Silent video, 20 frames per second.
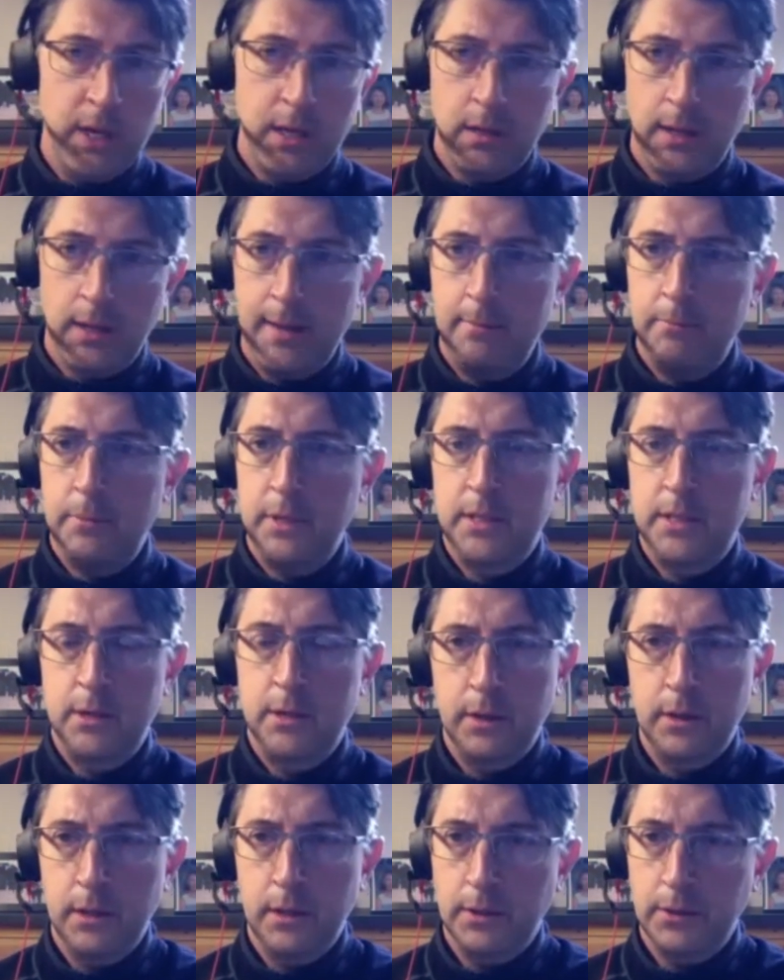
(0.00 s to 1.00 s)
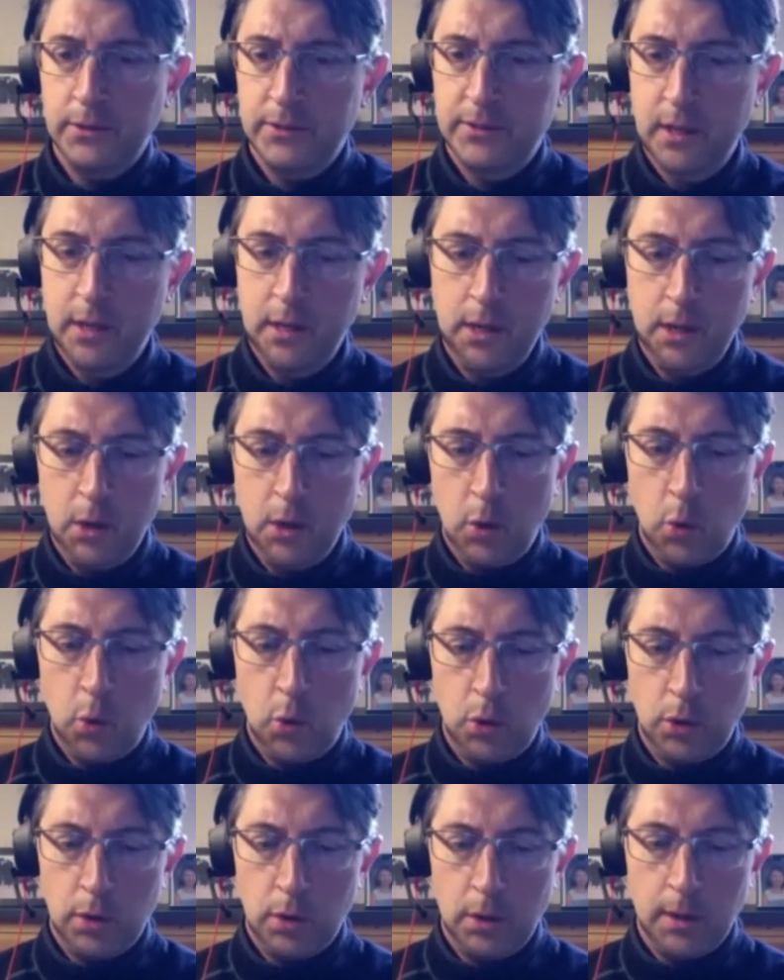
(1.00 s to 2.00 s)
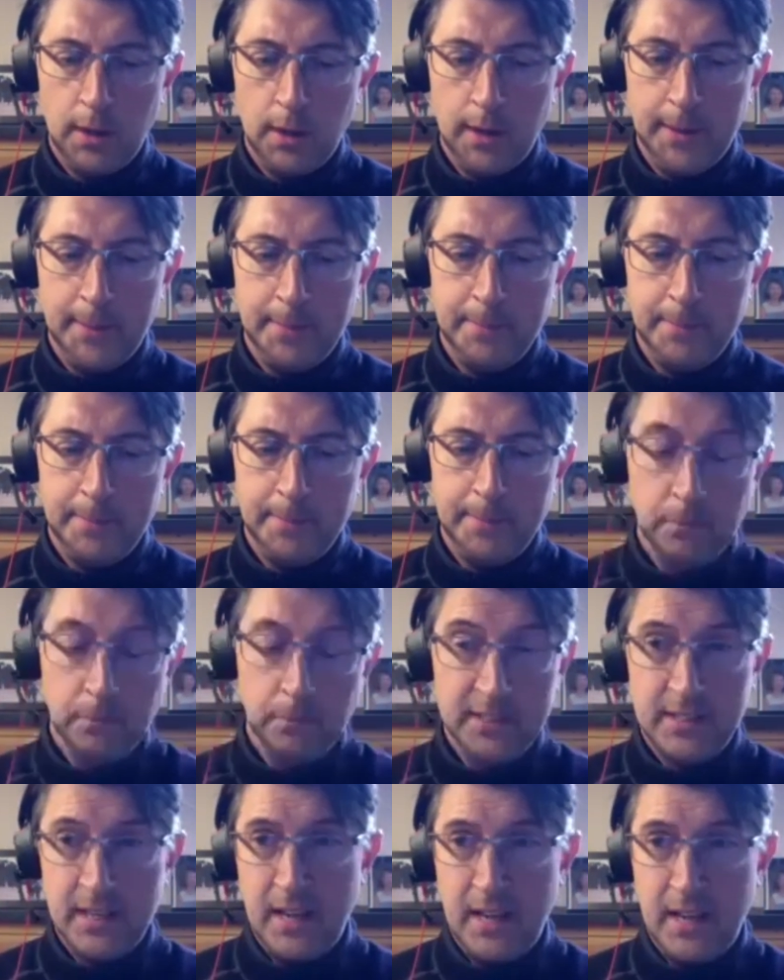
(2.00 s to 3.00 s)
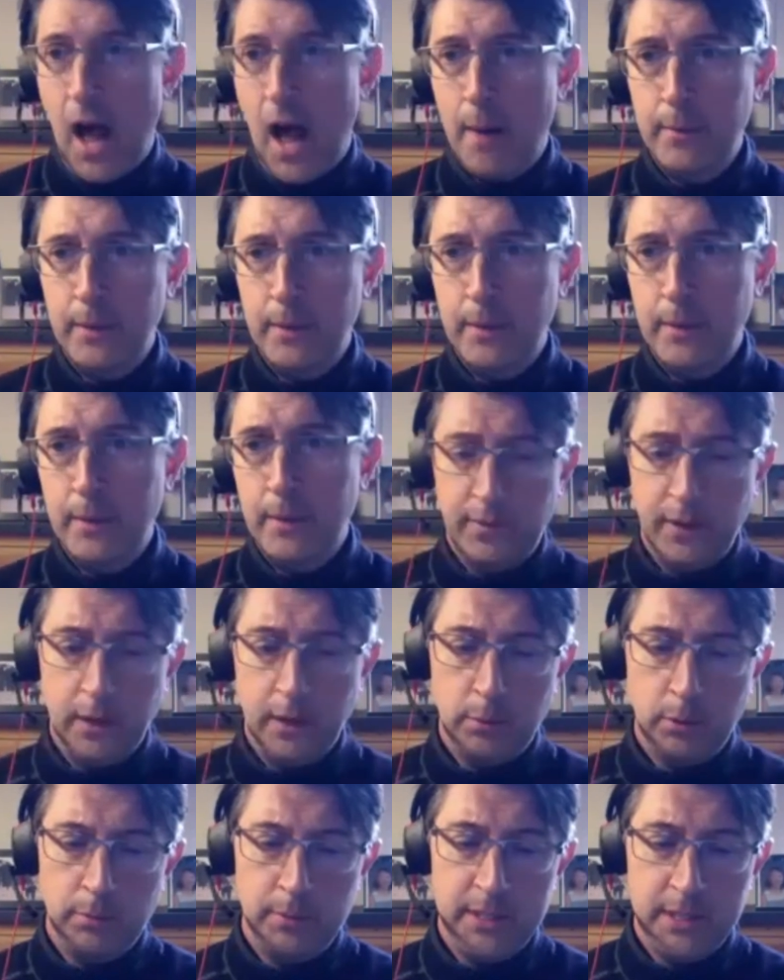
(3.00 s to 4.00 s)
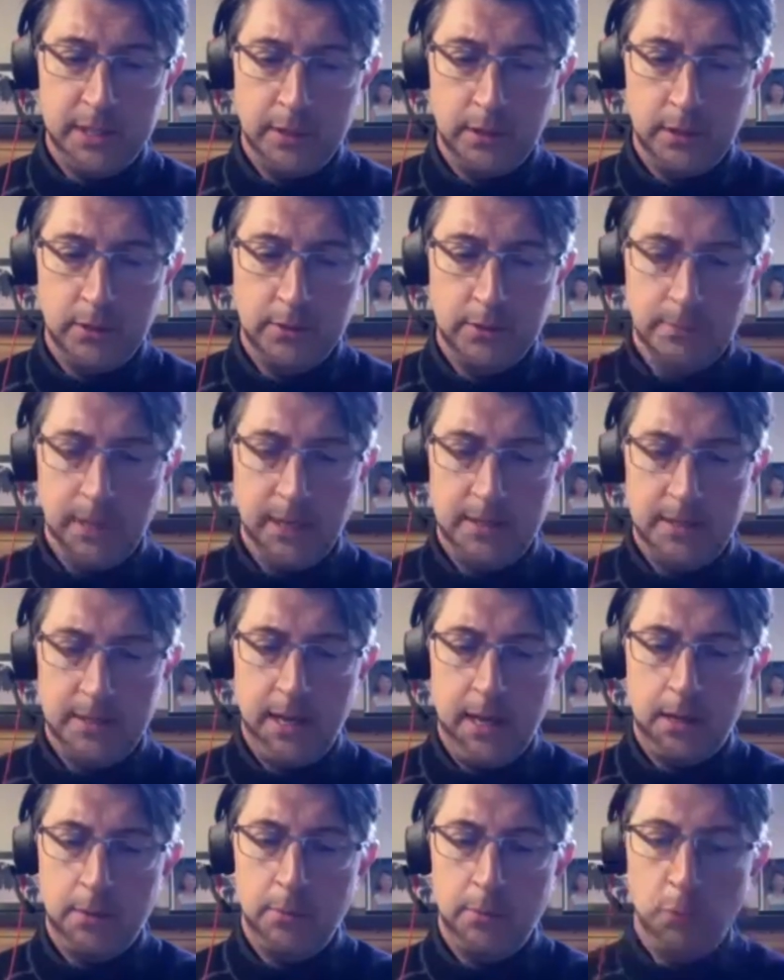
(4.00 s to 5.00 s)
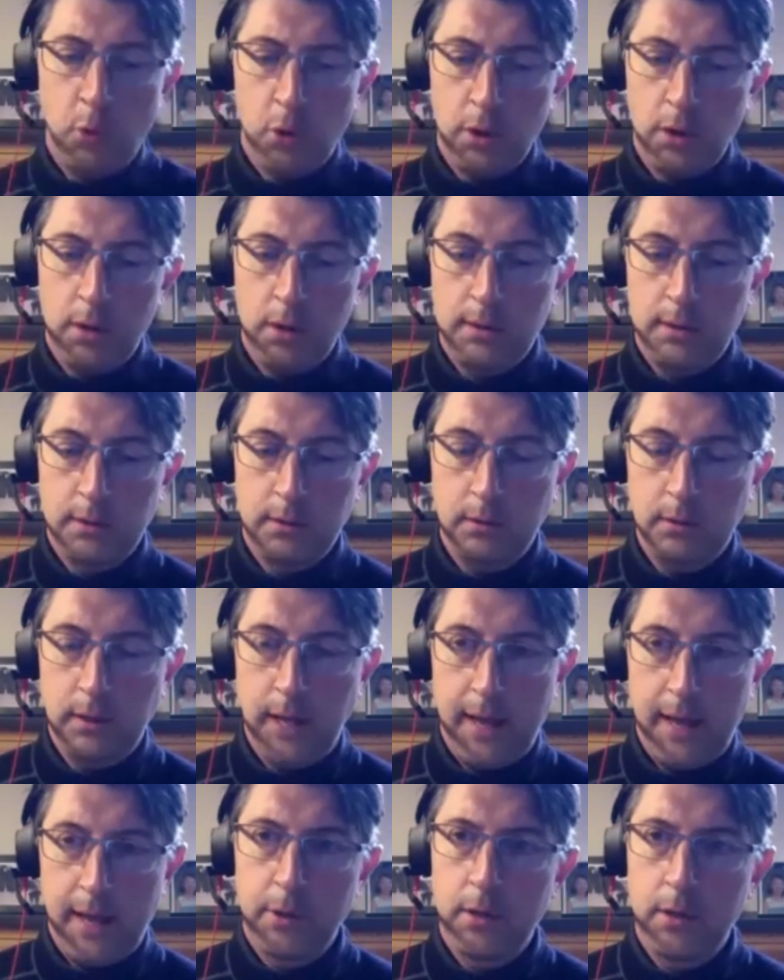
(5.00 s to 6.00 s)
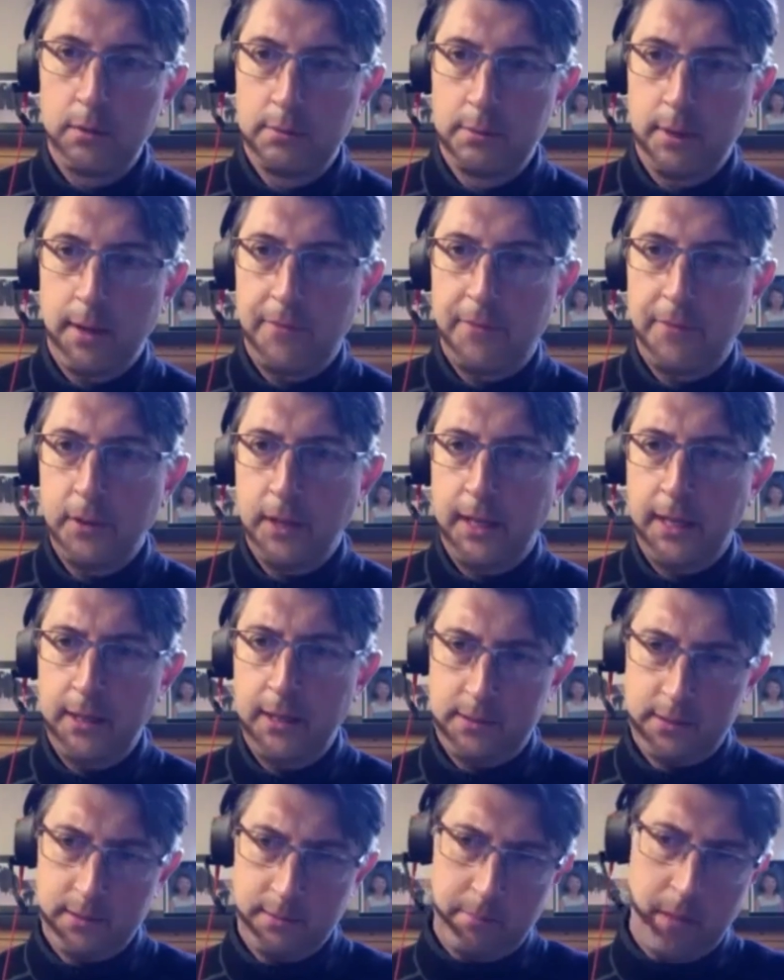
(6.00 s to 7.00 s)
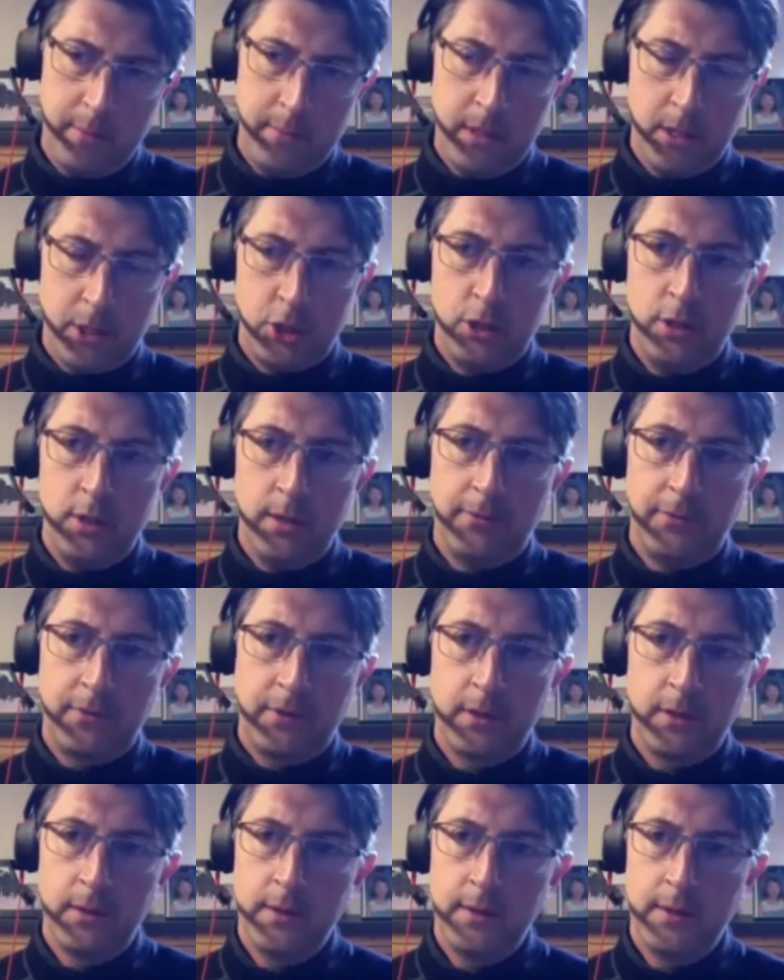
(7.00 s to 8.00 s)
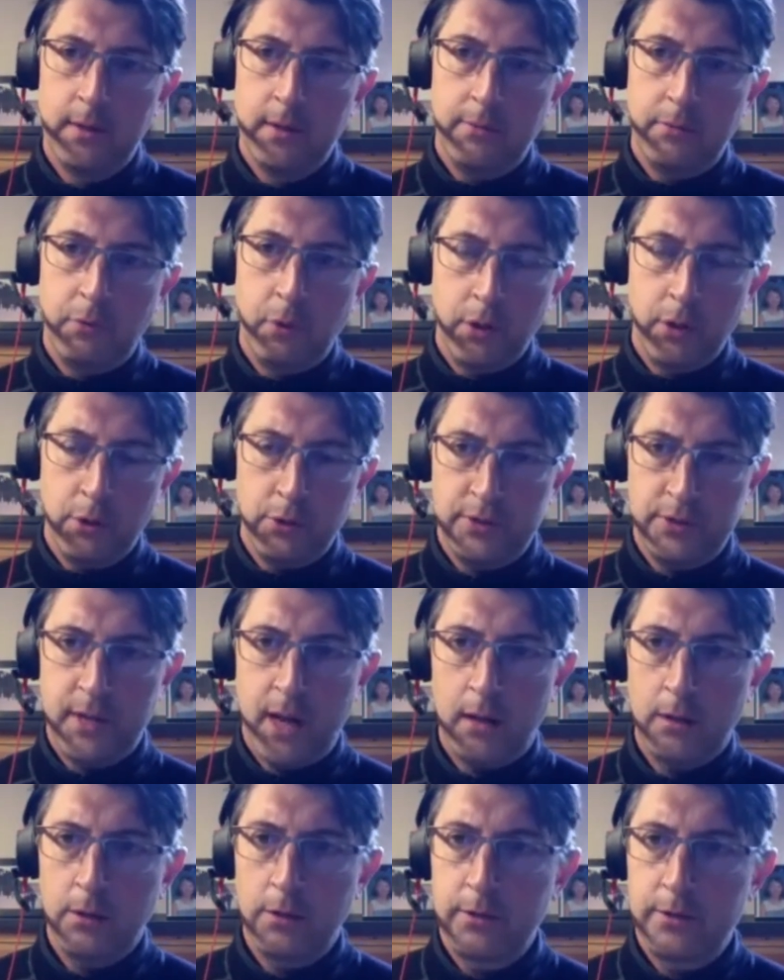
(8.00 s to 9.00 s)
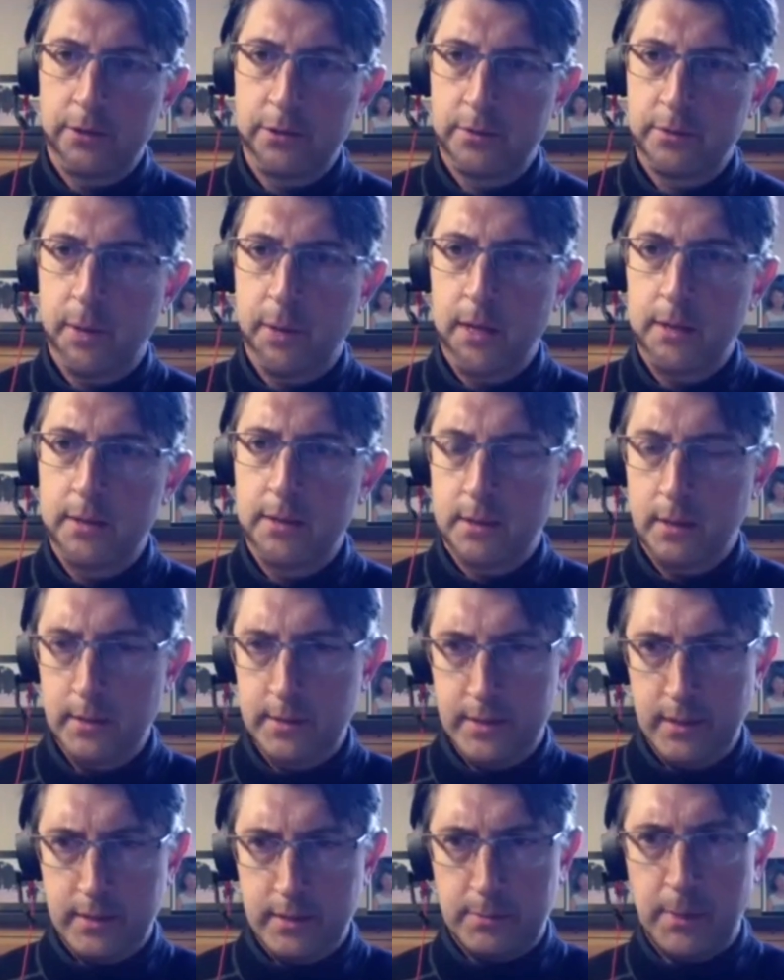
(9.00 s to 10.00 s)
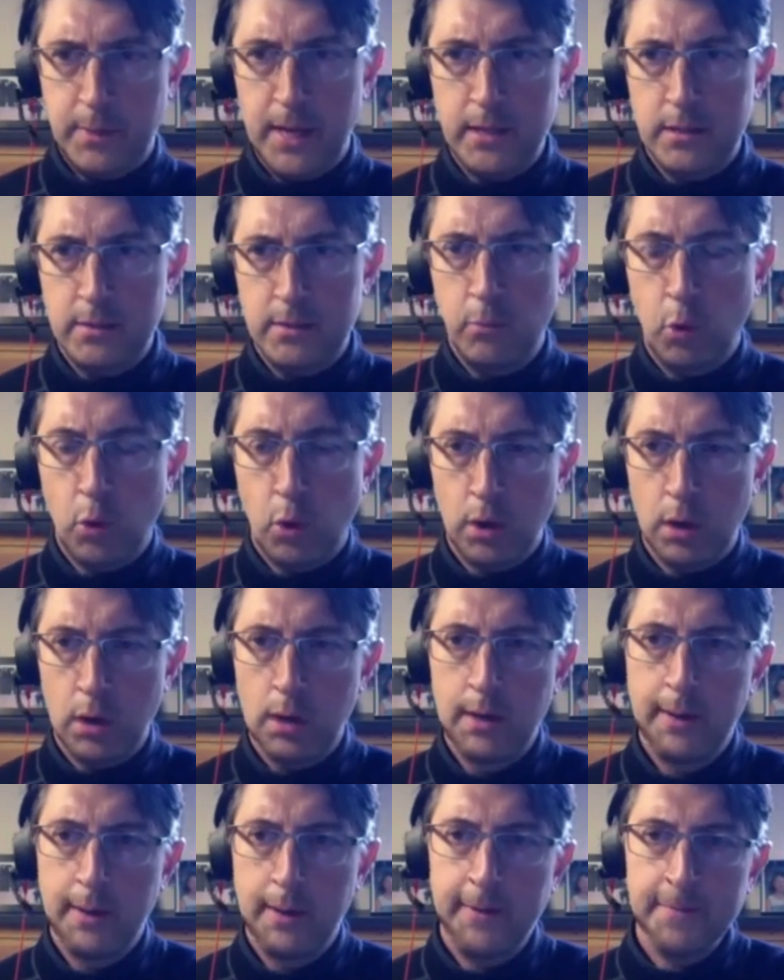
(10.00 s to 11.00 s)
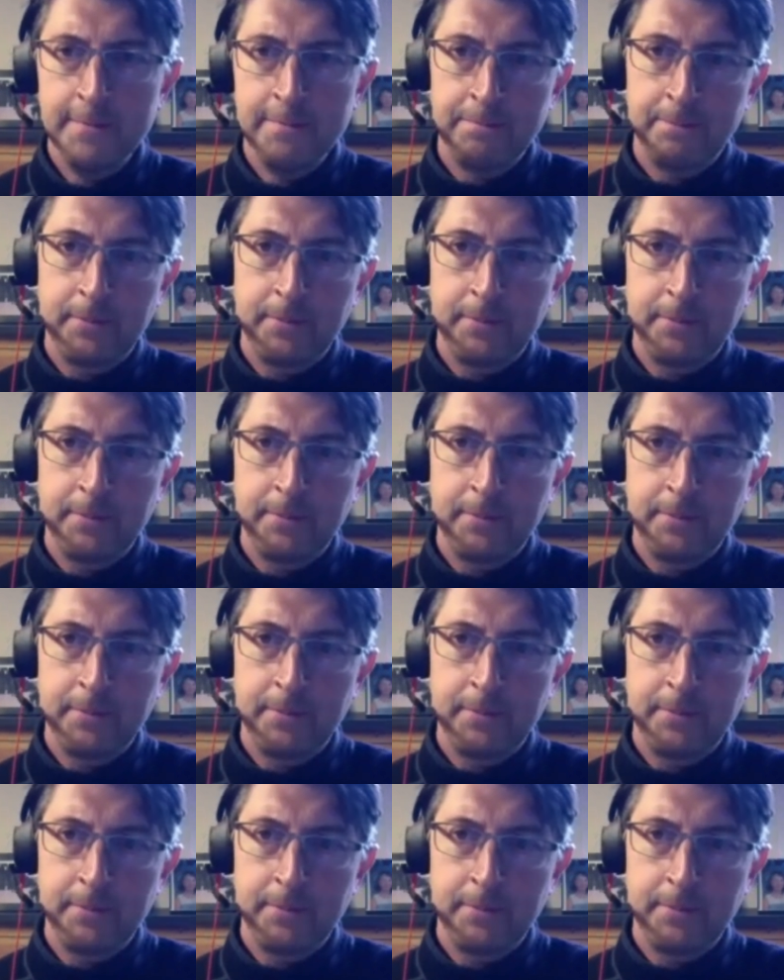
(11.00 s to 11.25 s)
reclaimed materials or let's say commonly available materials might take more labor. I feel like it's maybe a shift of where those dollars are spent. Is it spent more?